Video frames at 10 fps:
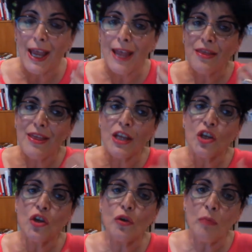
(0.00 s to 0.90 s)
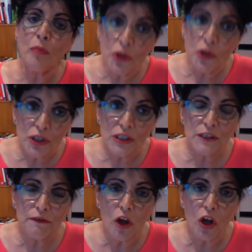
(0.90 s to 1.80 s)
and then your emotions
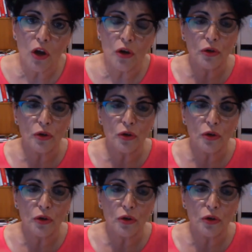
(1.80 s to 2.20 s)
follow.